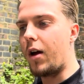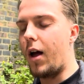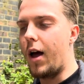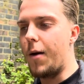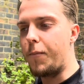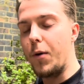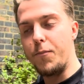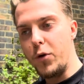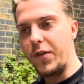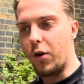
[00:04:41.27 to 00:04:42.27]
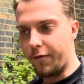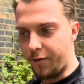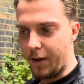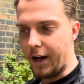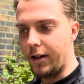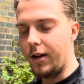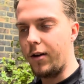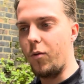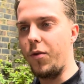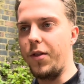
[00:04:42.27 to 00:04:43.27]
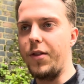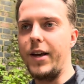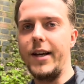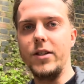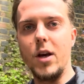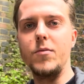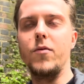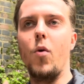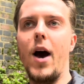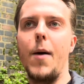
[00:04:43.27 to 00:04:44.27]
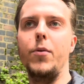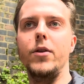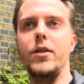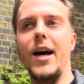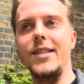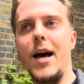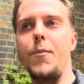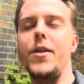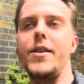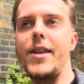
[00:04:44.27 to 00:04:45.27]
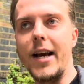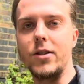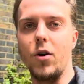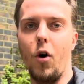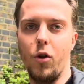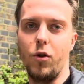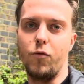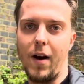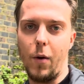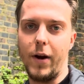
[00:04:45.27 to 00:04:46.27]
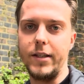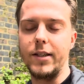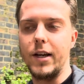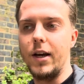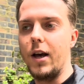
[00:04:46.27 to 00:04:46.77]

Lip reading: but moving on from that, in terms of what happened, has happened next on the railways,